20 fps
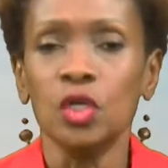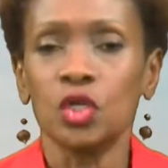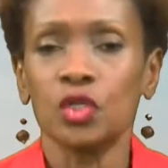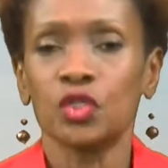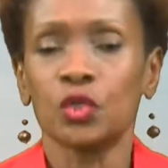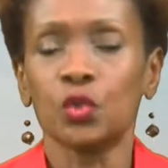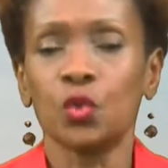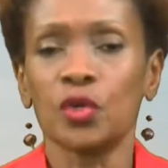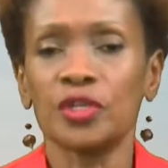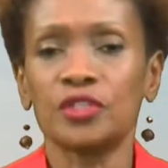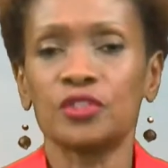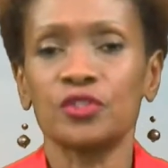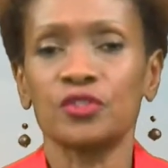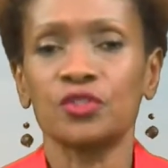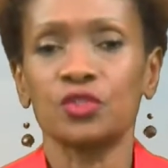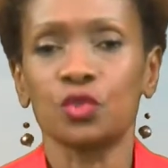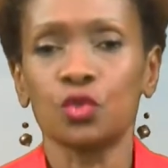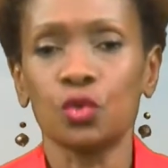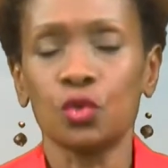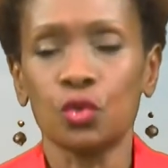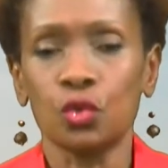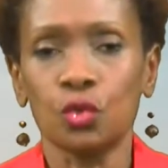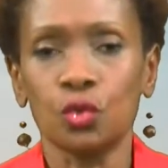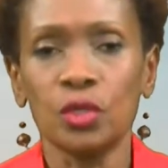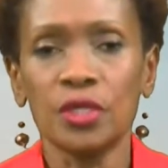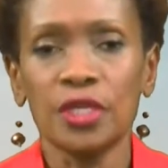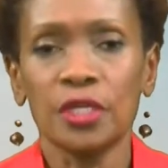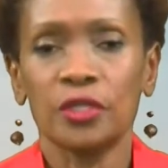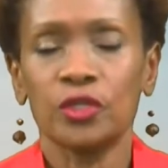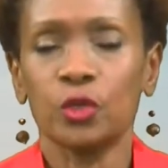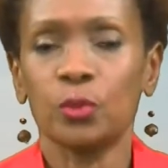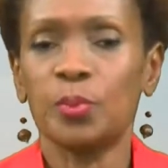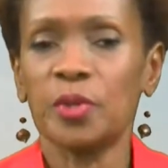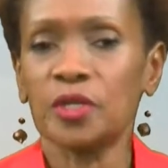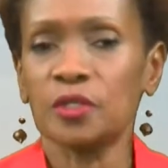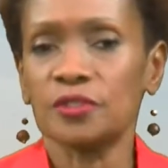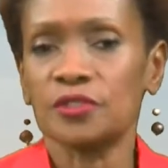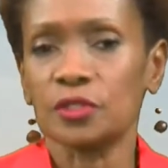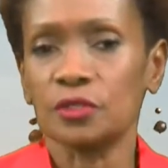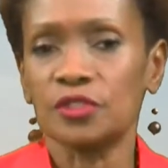You're going to school, your
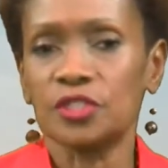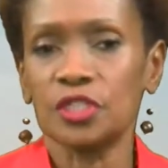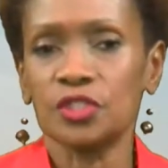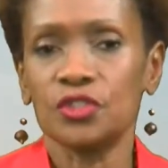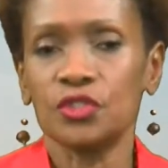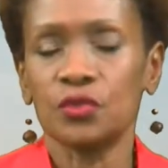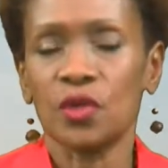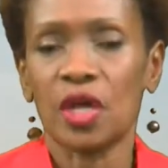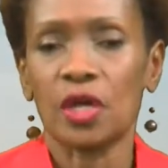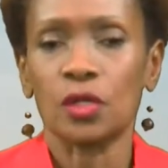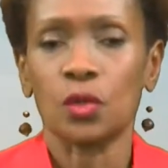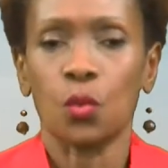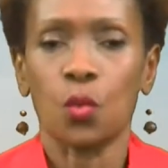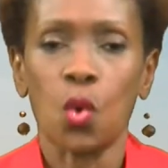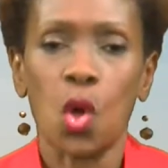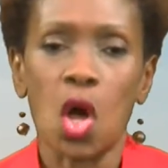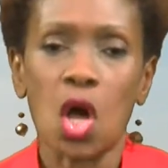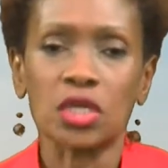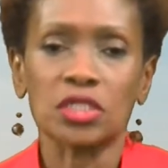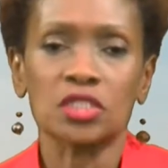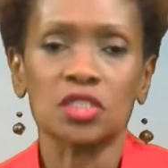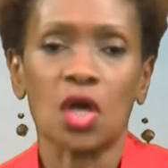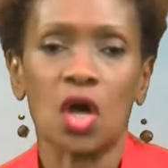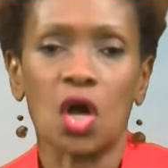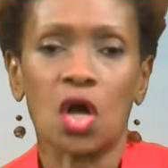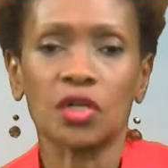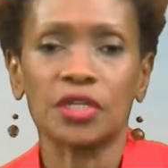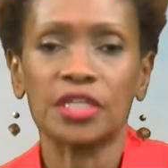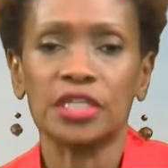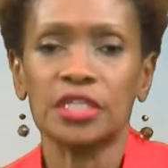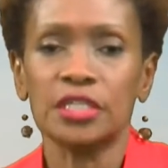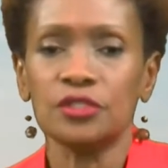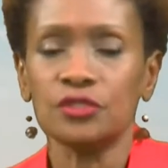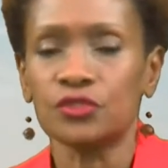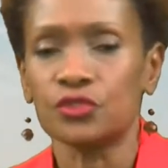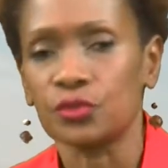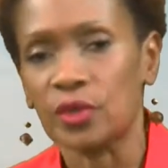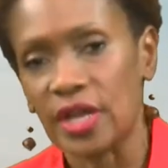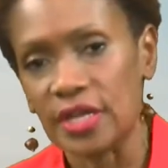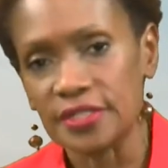parents are teaching you how to walk, talk, eat,
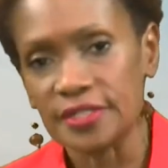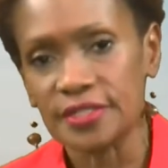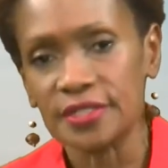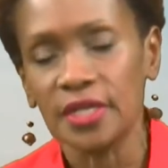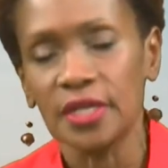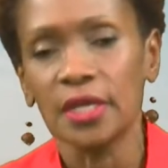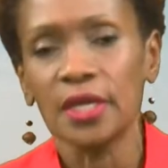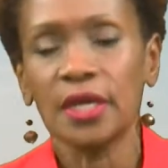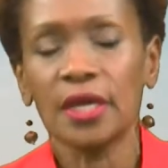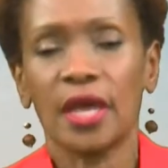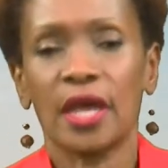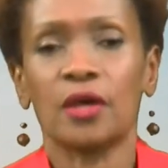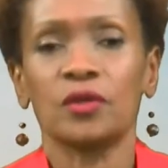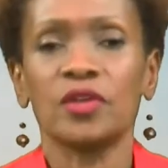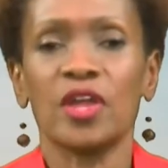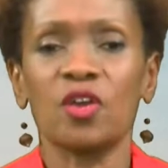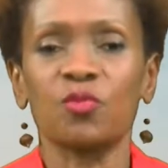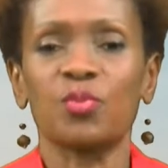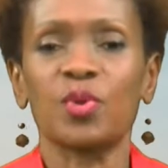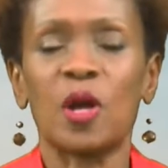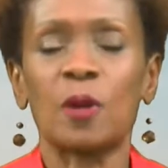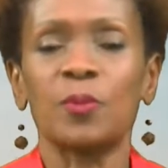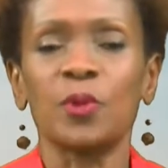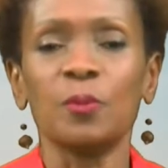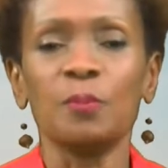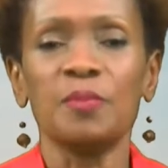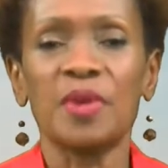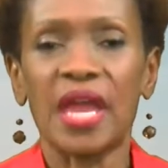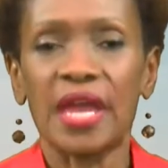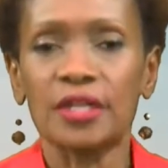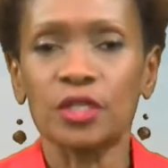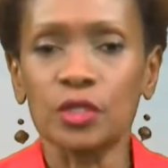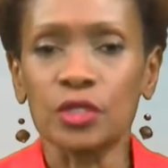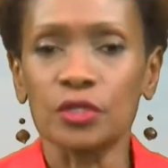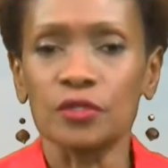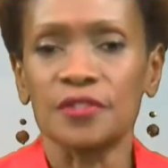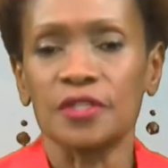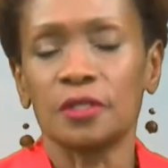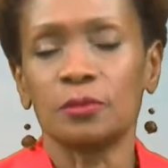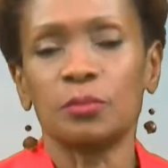dress, how to have proper
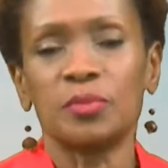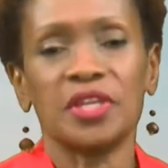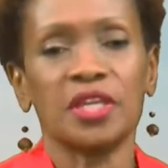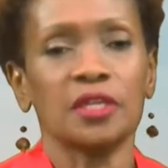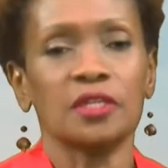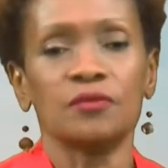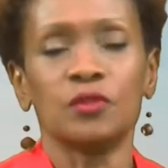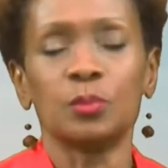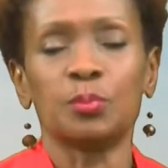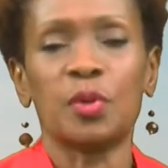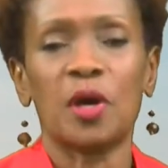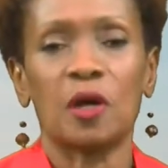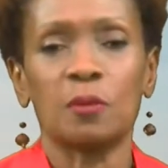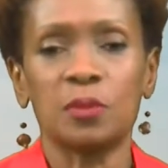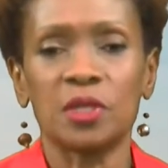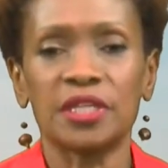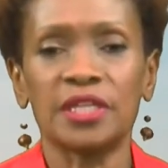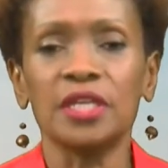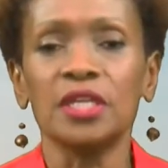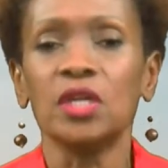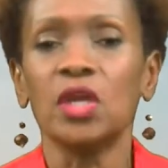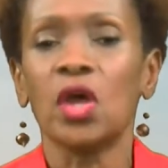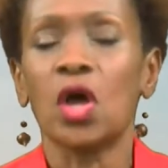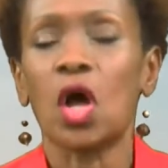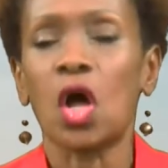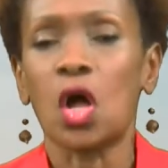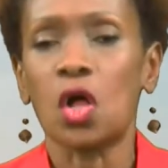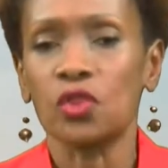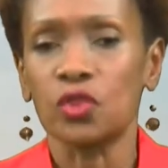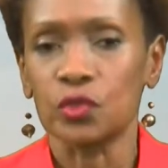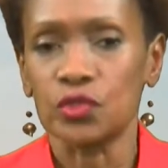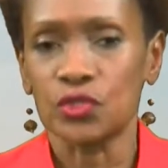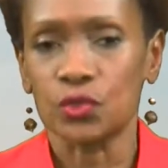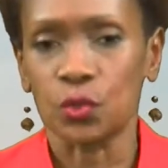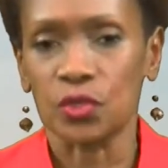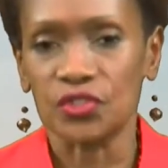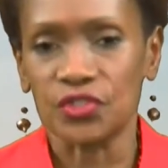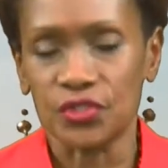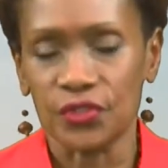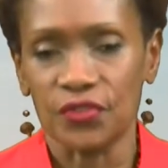manners and behave in public, all those
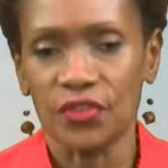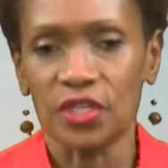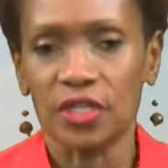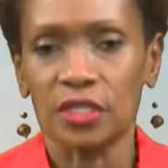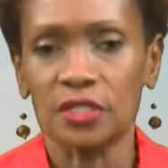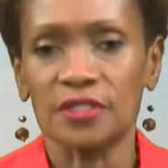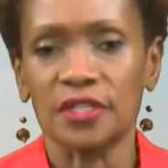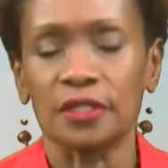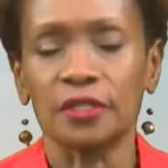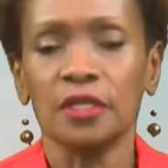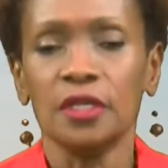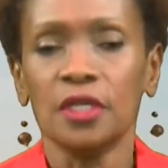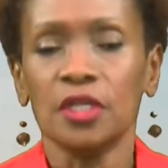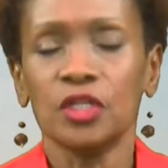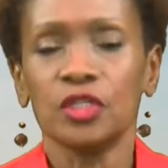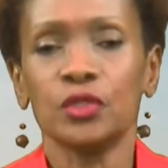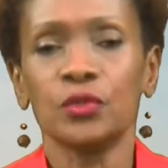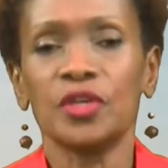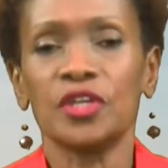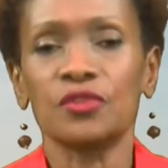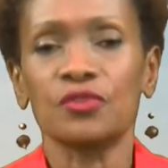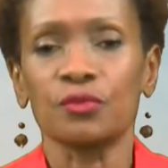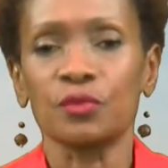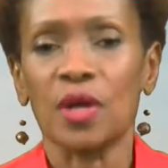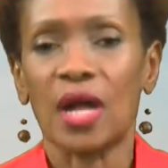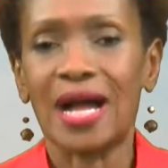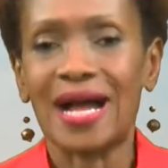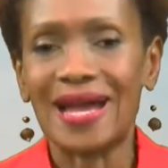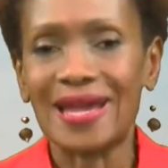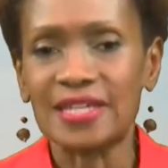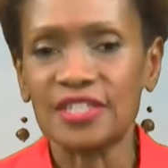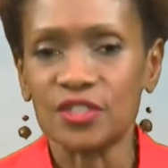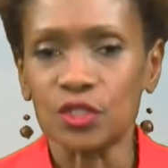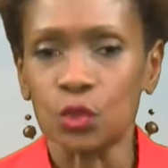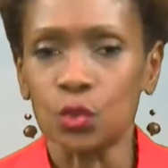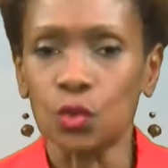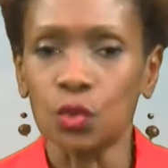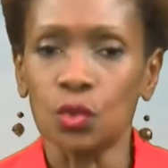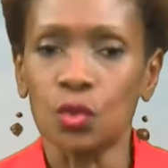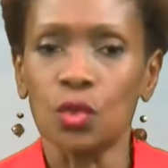sorts of things. And you get through high
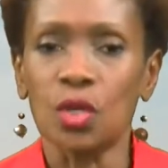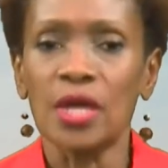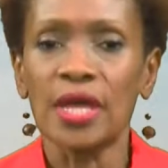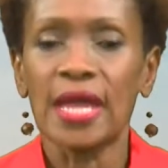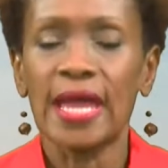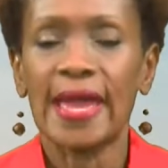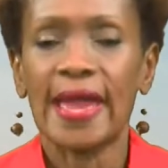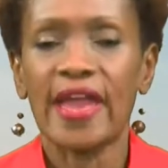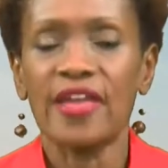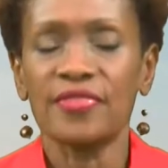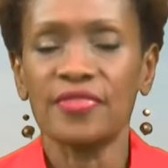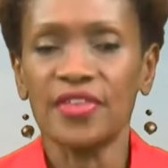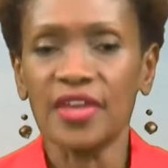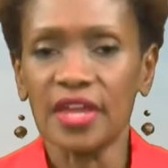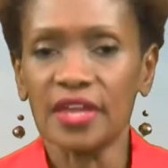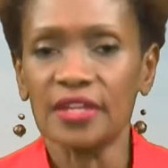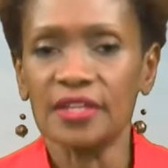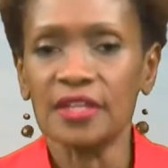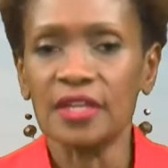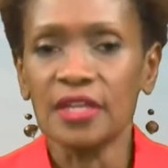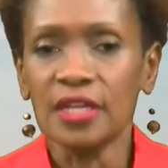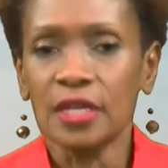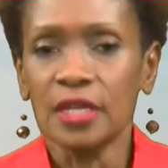school, and then